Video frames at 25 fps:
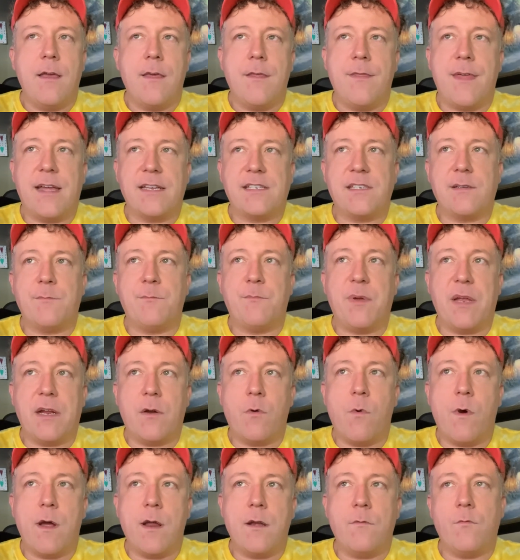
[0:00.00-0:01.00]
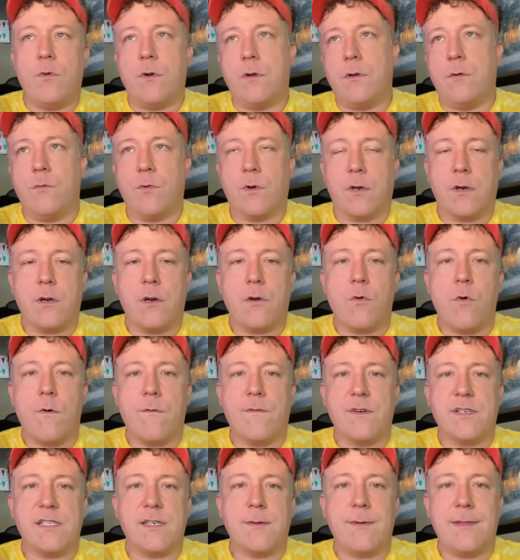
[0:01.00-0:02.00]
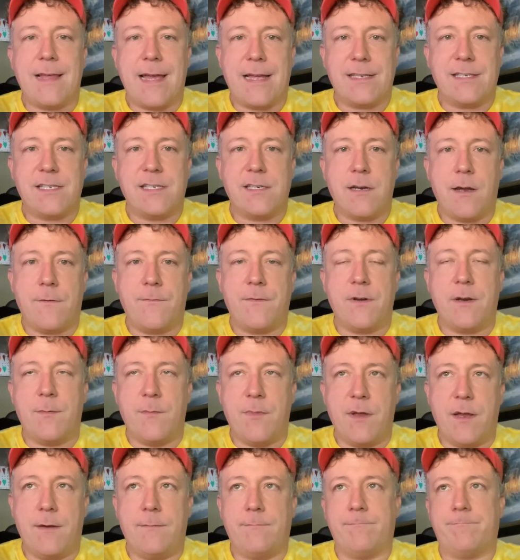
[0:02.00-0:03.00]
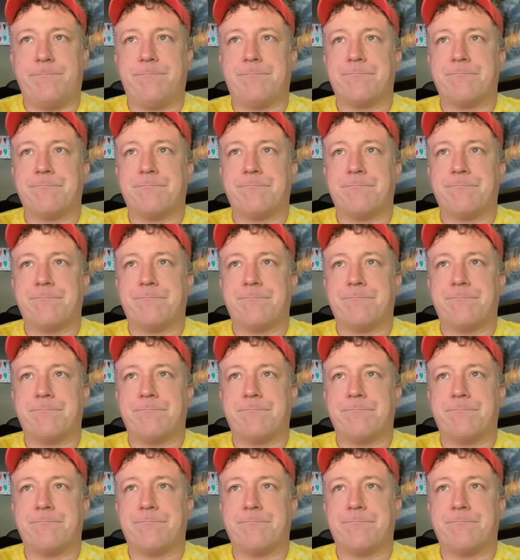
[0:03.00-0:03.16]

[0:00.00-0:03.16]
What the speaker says: That's a big one. We're going to go over some of that stuff in a bit.